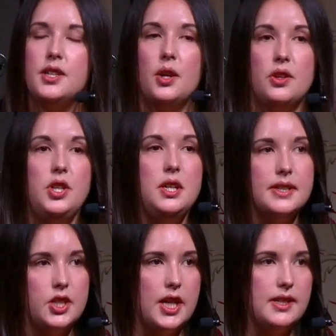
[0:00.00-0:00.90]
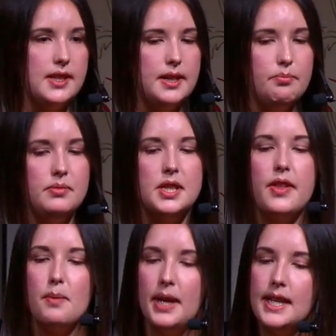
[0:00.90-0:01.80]
to know the news agenda. So
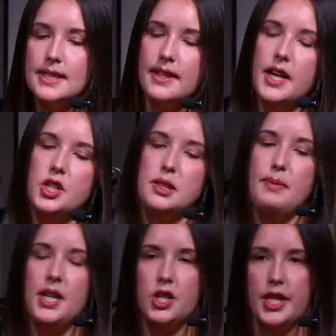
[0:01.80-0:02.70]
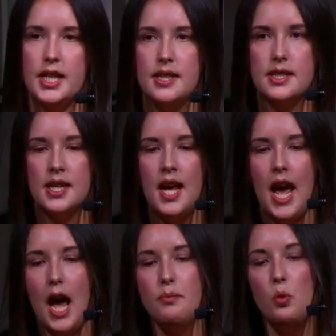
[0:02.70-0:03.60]
that piece that I just mentioned,
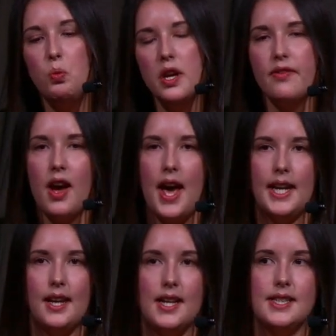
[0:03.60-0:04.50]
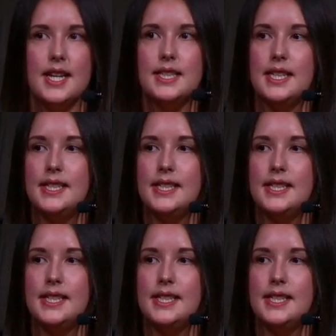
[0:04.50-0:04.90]
one of our headlines, as I